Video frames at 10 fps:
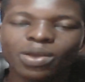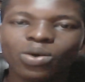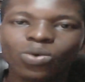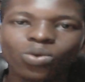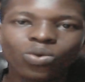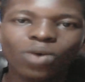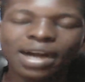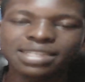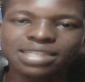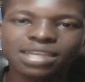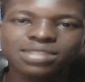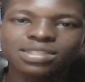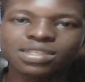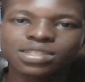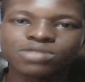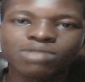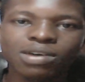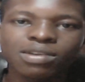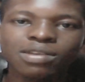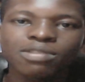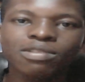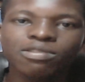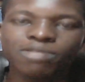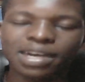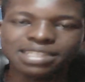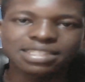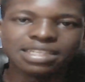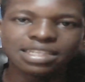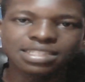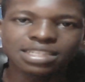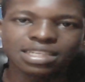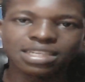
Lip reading: Google AdSense is very fascinating